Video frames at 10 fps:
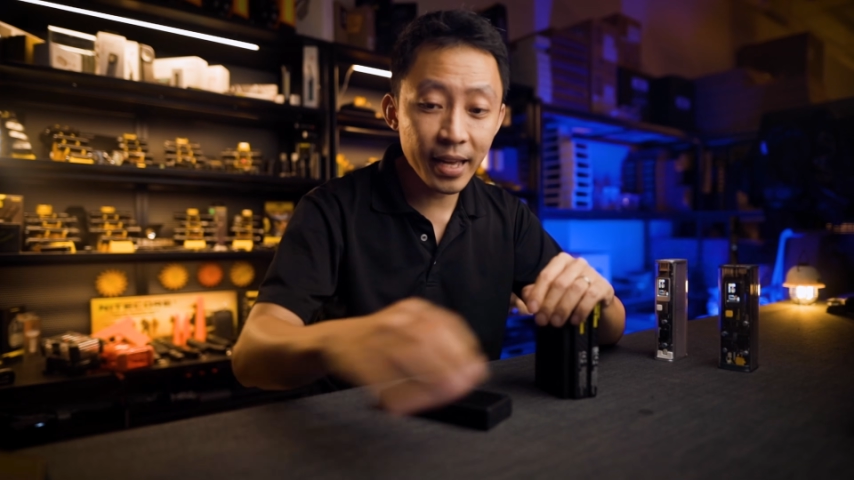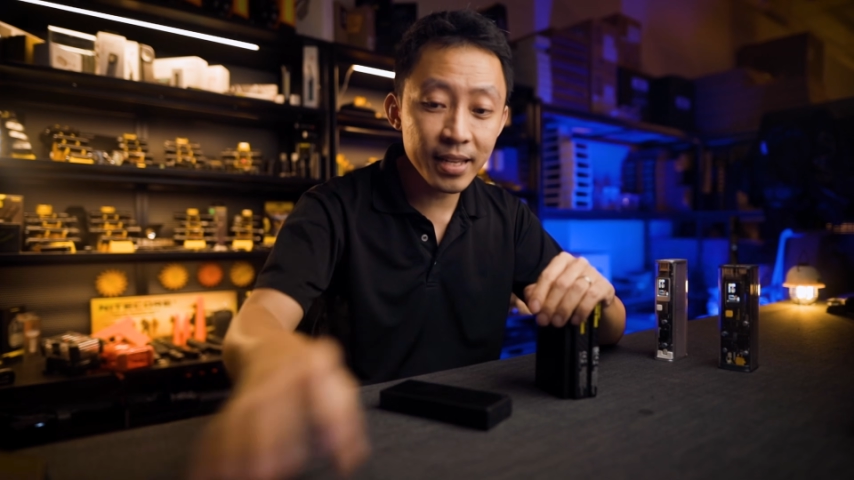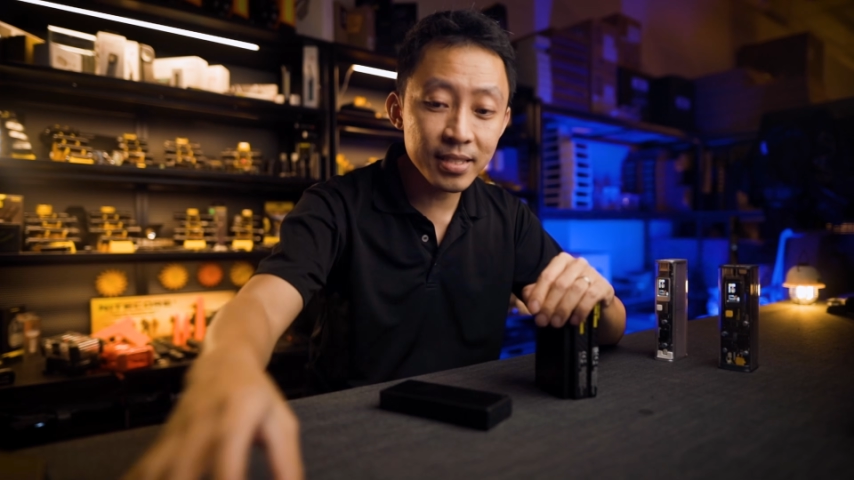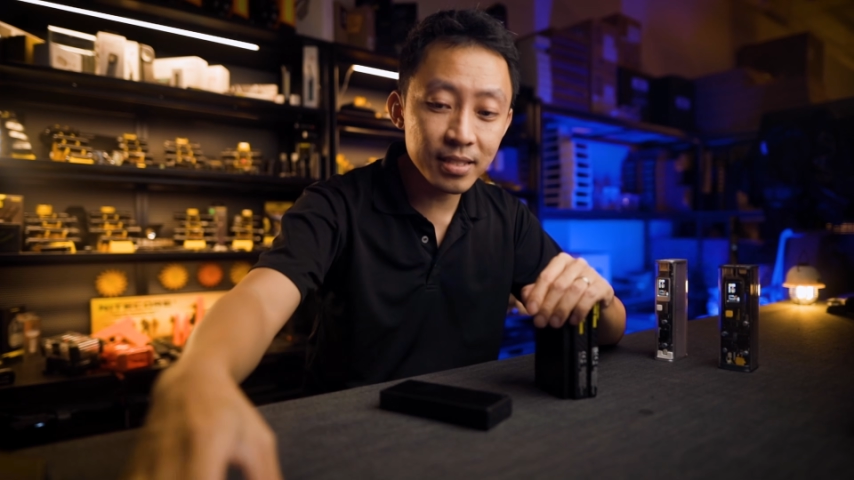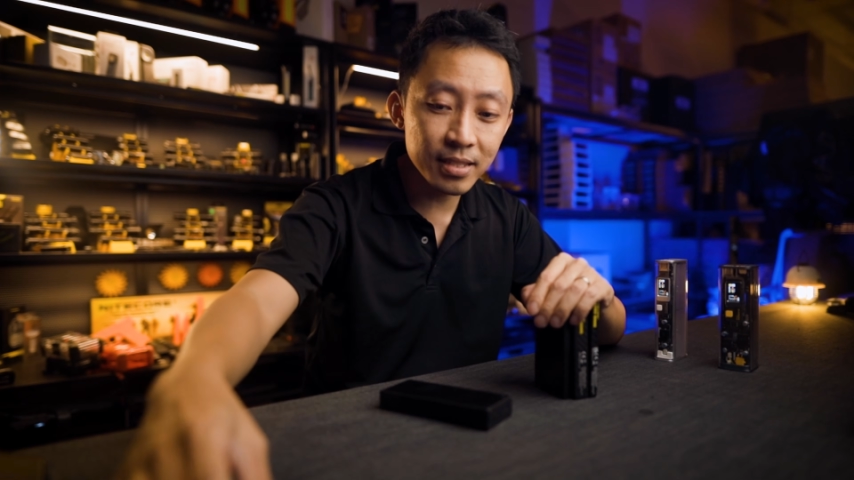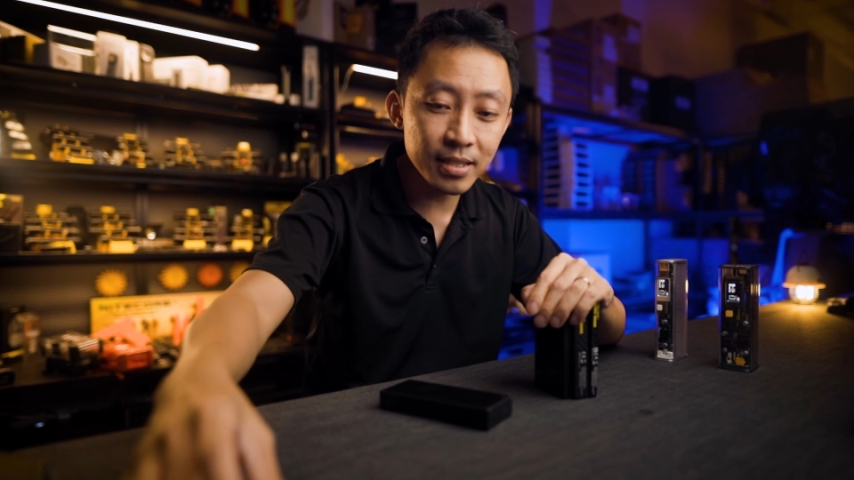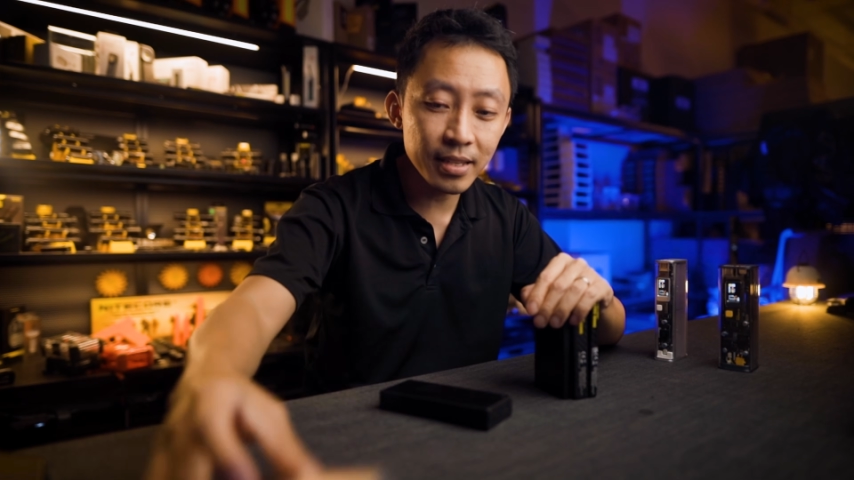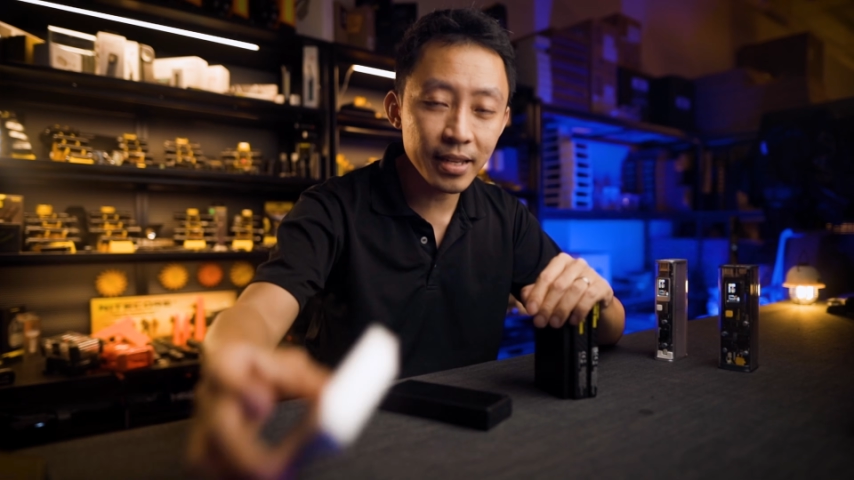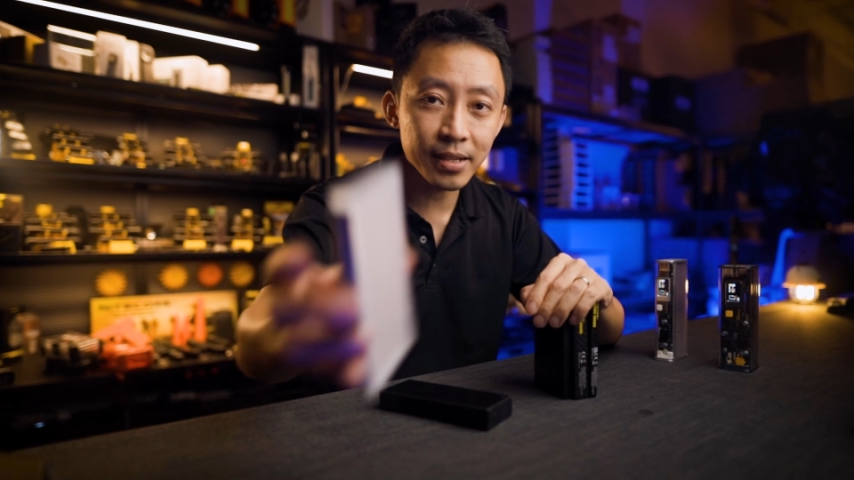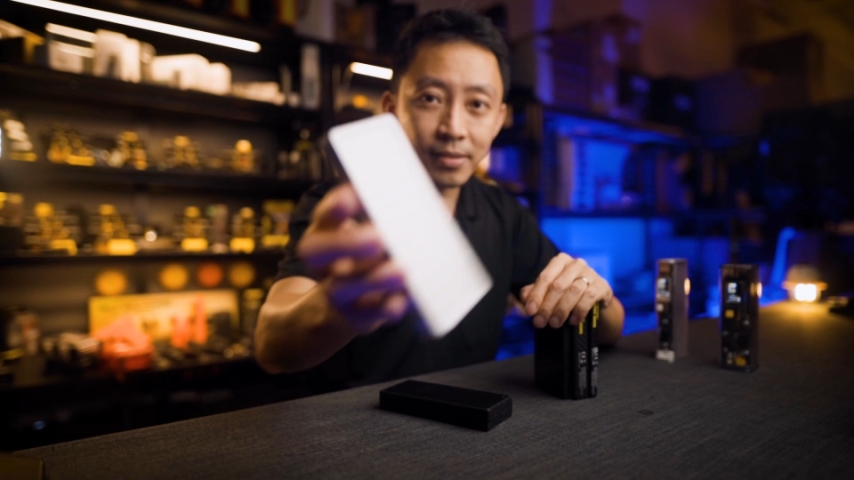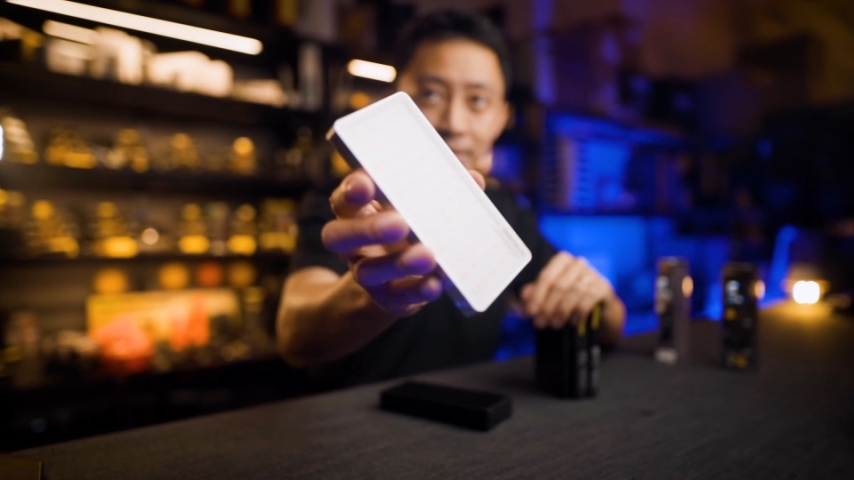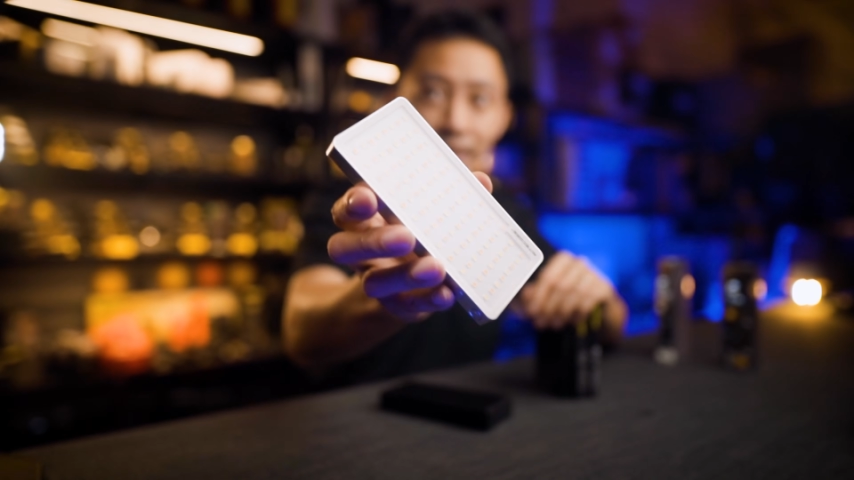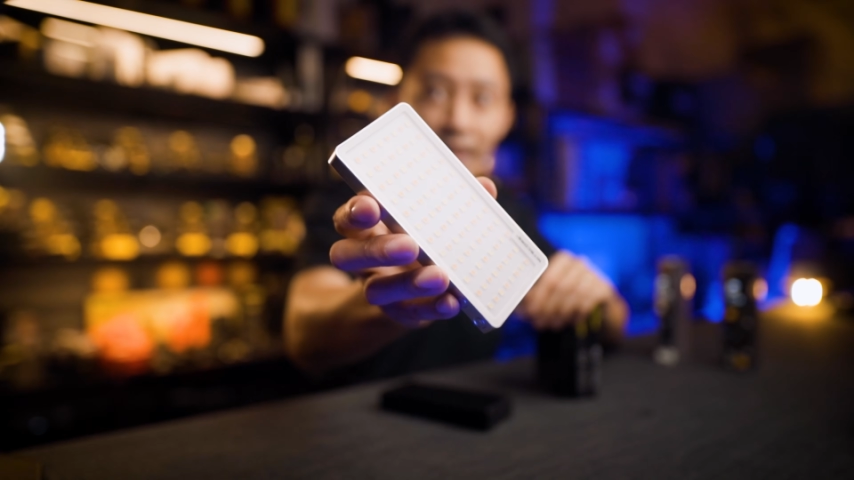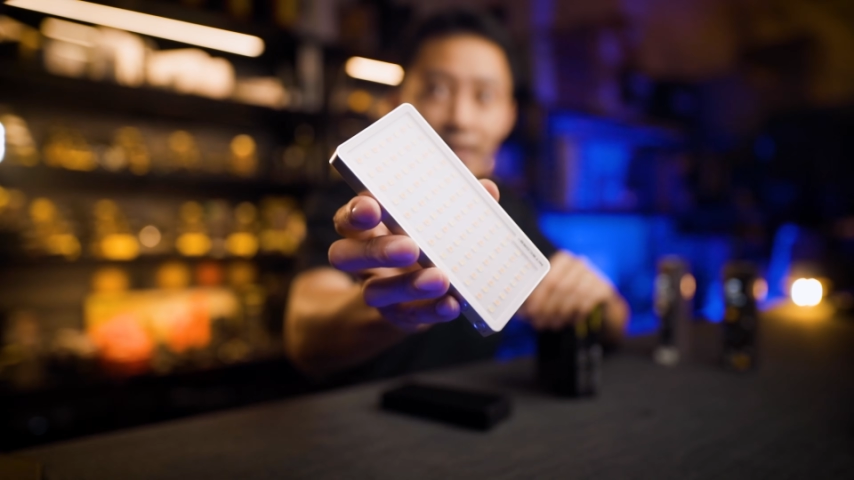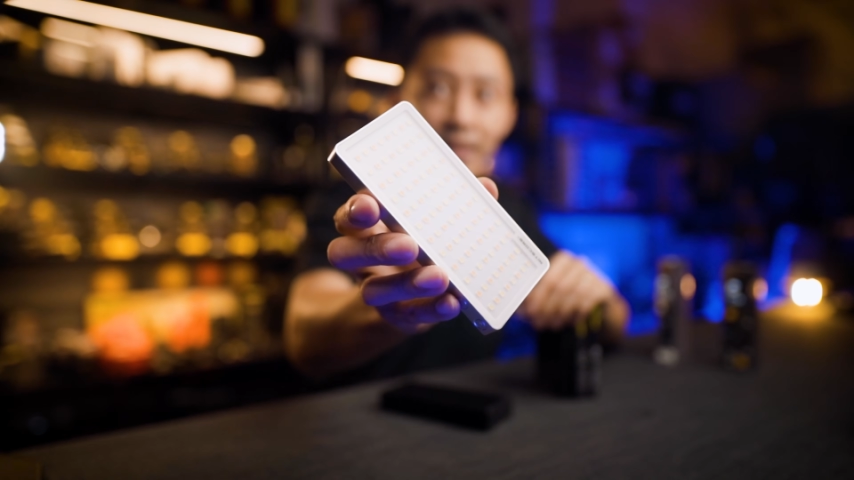
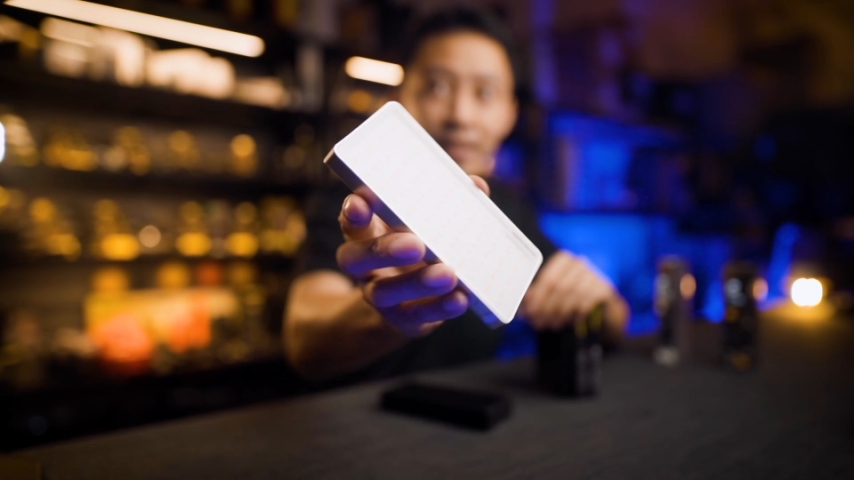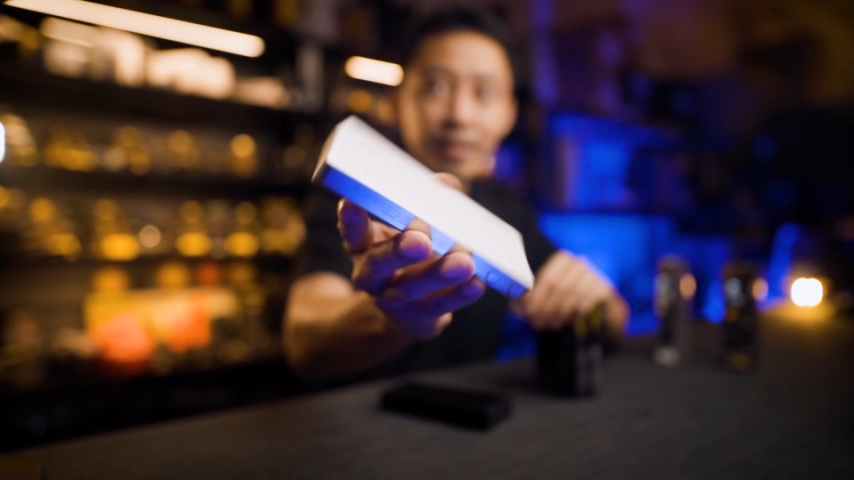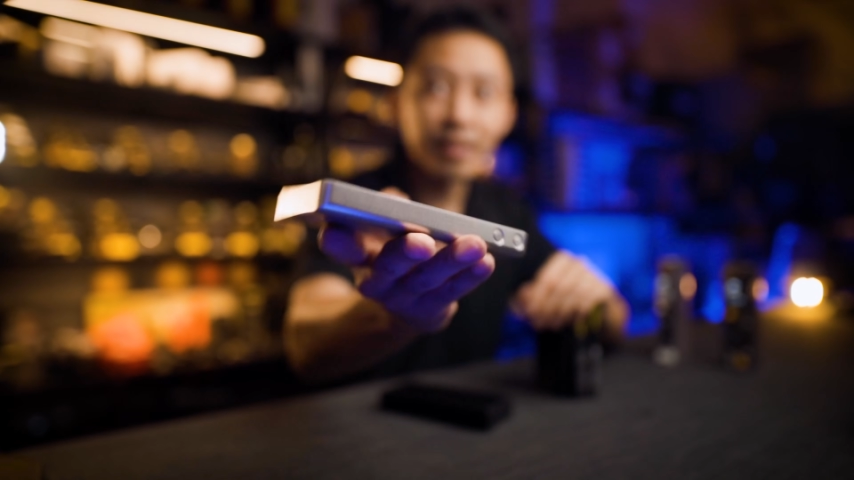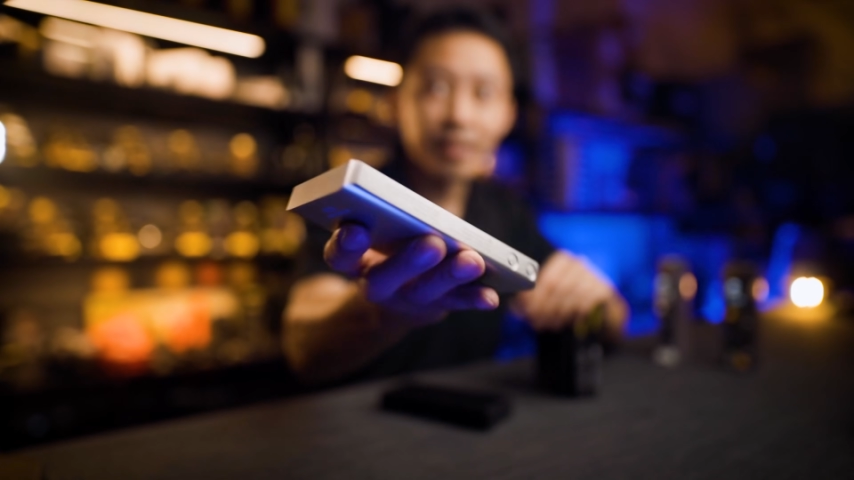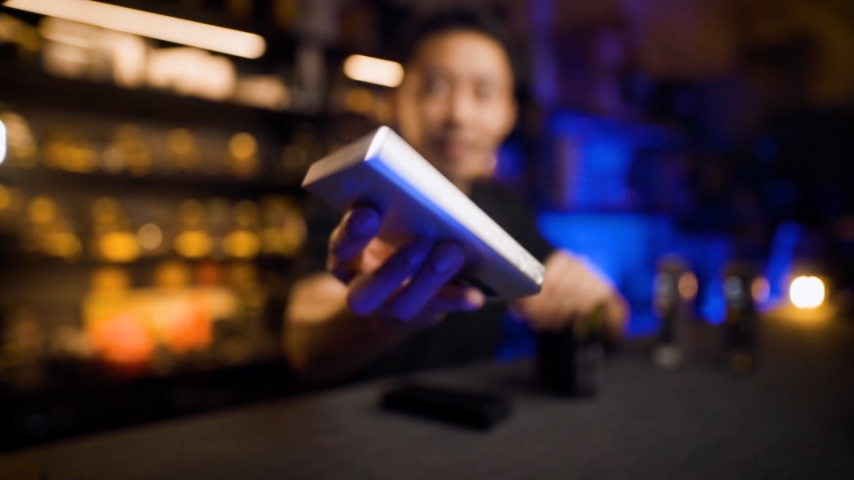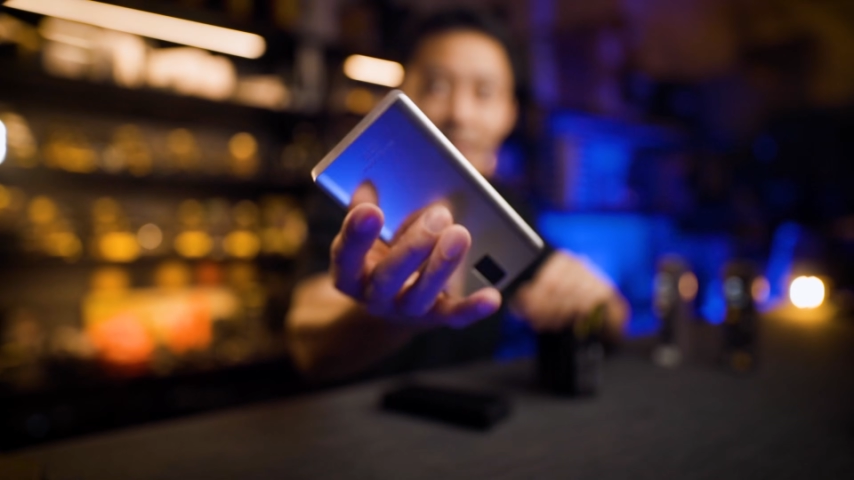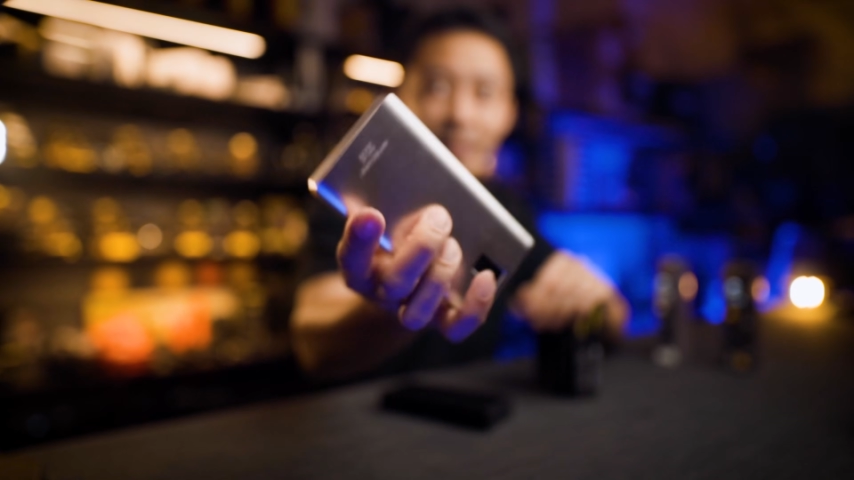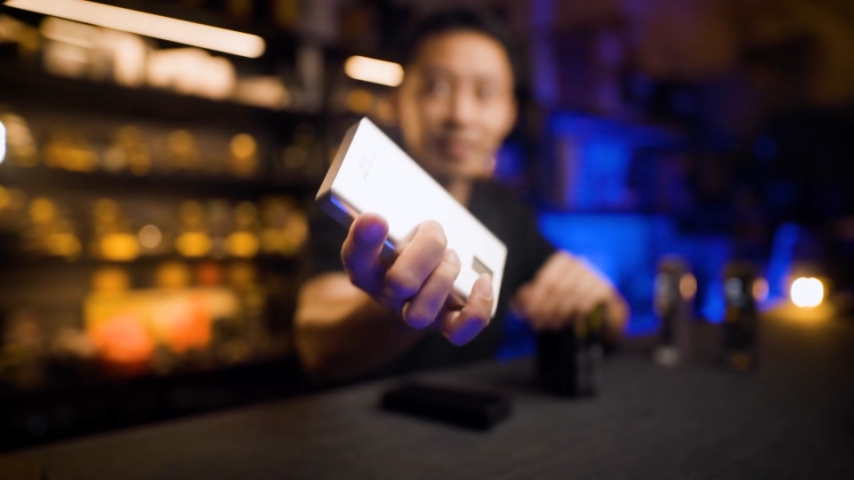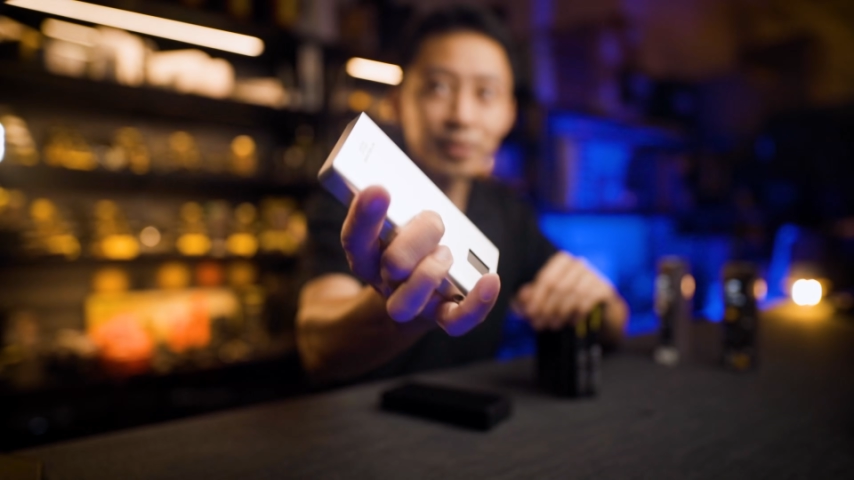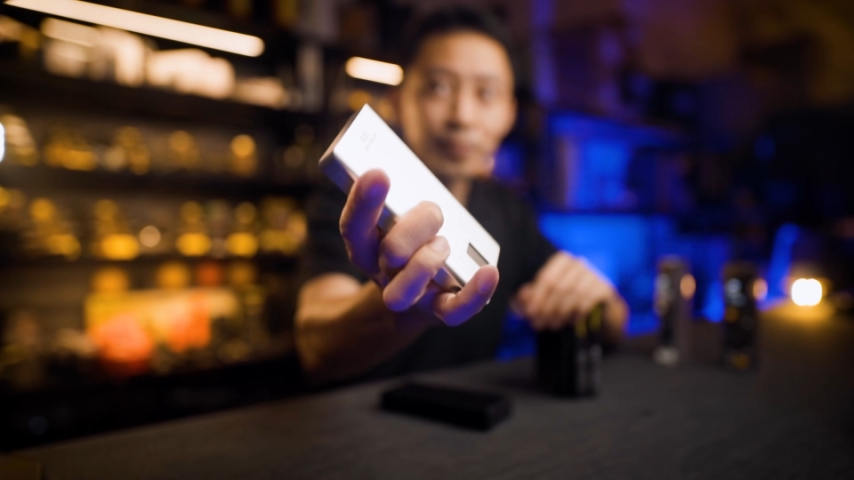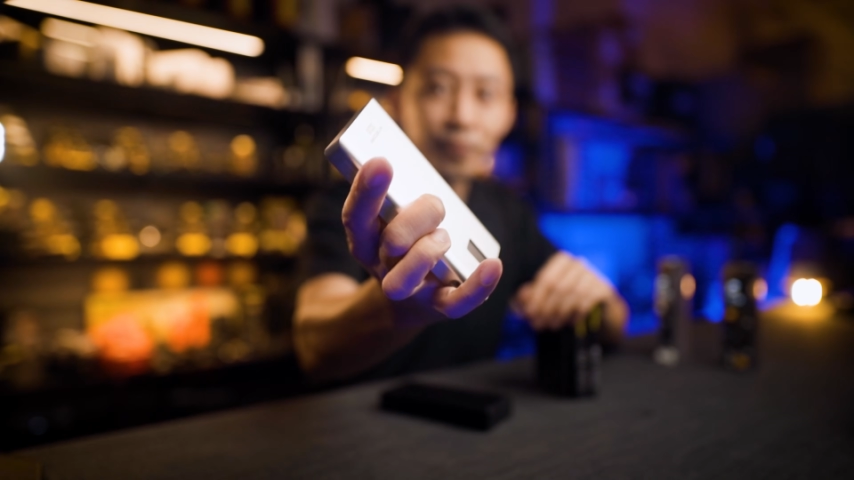SCL10 here.